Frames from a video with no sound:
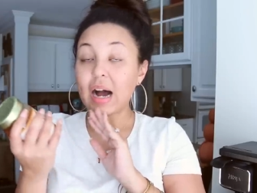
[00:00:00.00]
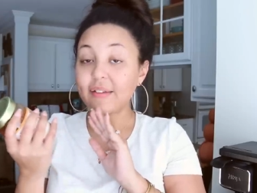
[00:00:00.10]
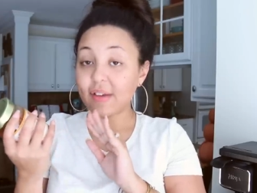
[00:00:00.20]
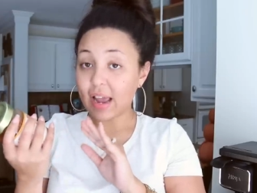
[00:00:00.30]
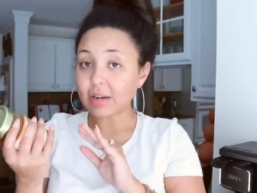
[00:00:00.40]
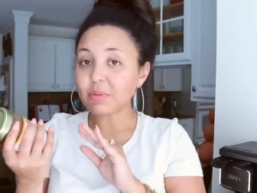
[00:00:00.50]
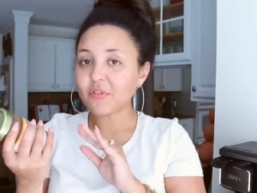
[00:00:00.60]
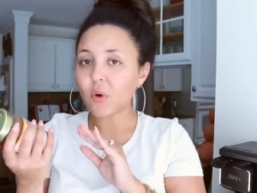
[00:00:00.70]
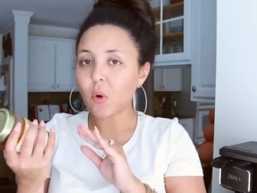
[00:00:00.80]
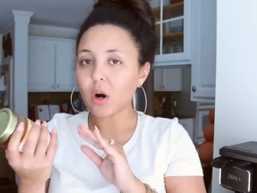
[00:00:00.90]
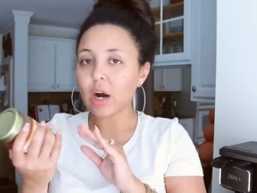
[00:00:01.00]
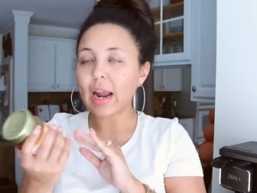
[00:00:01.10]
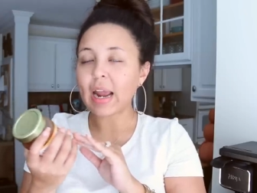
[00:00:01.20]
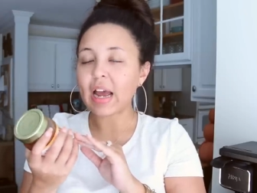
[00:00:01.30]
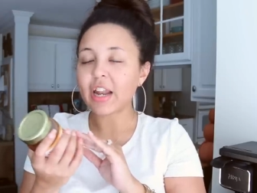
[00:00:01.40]
I've had
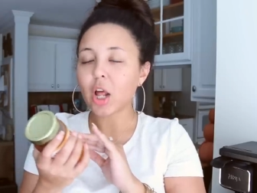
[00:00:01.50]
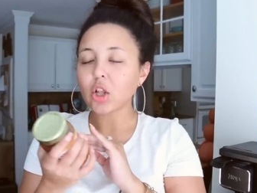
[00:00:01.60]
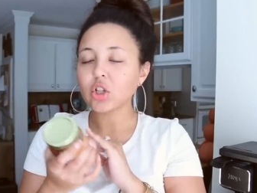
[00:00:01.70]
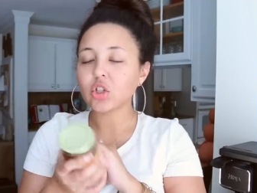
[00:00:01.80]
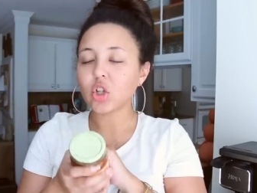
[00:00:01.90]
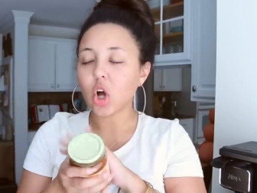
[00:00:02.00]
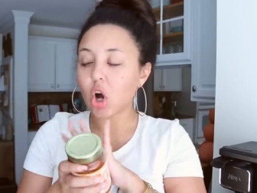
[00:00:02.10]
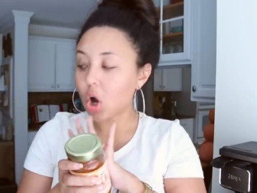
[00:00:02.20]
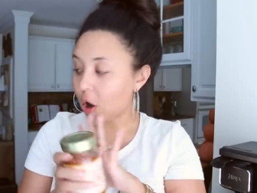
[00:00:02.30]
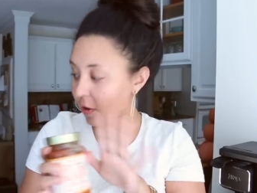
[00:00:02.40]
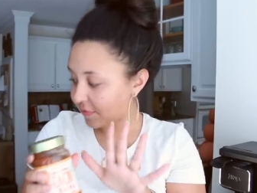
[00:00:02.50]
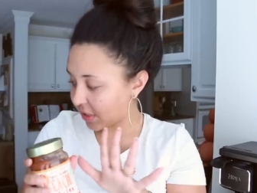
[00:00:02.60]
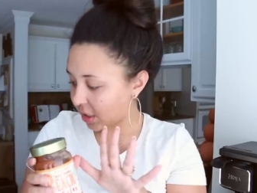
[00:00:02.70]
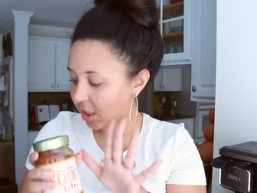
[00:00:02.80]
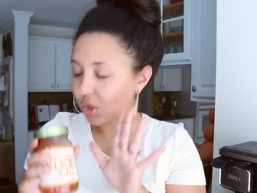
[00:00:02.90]
before and loved